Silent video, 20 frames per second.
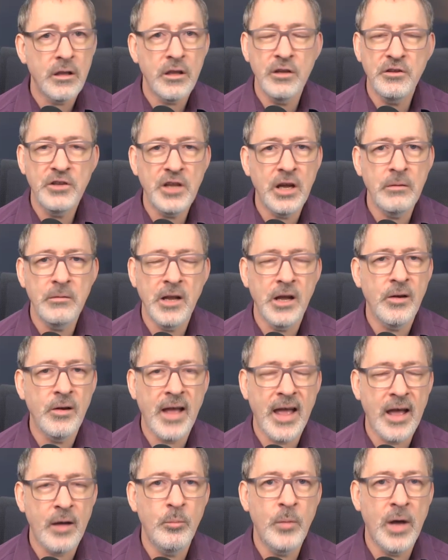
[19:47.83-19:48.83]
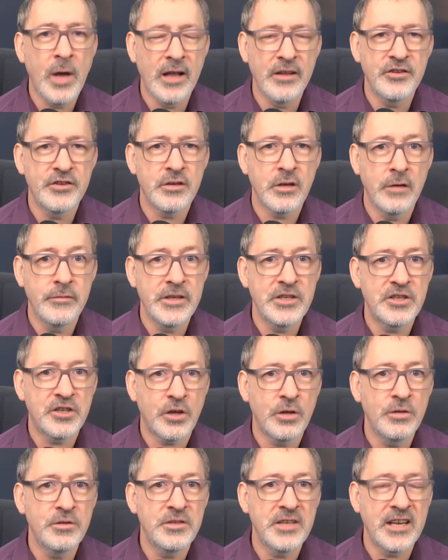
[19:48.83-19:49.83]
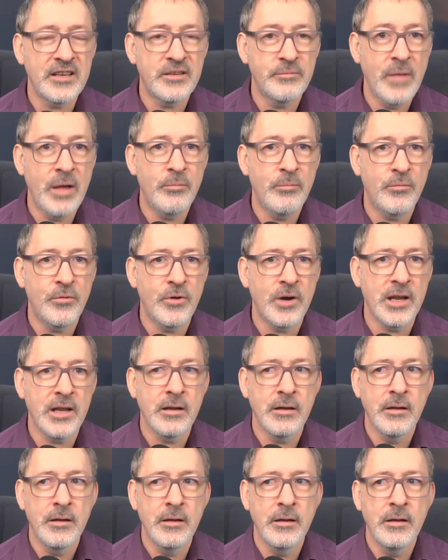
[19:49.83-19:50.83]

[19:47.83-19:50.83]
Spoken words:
You don't know how much of its context memory